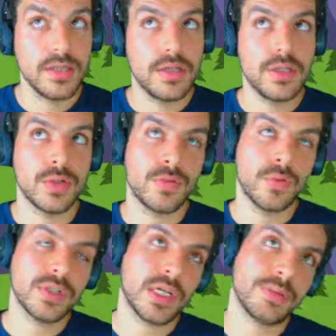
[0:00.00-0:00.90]
So
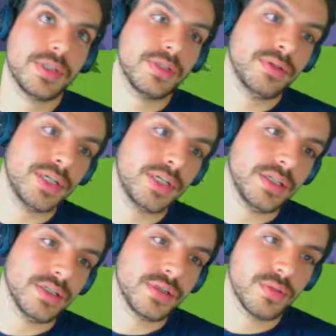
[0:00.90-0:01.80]
4 times 3
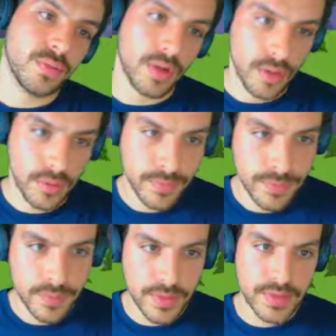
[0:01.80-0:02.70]
is
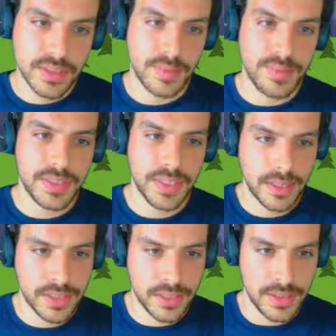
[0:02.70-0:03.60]
12, times
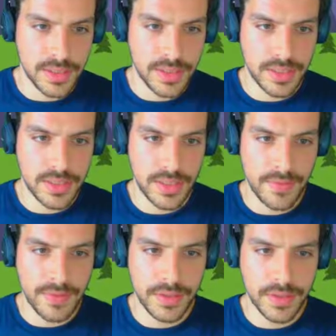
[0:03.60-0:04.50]
6 is
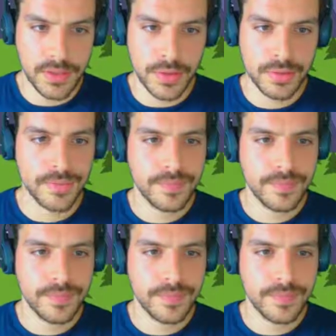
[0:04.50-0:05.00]
72,